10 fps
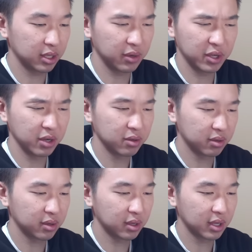There we go.
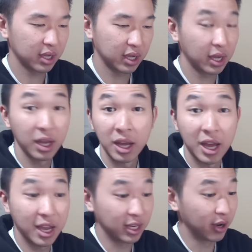
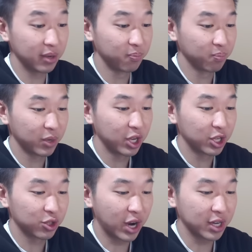Hey, you know what?
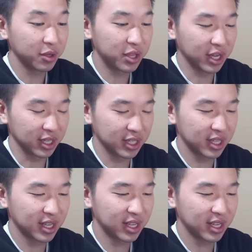Trying new things.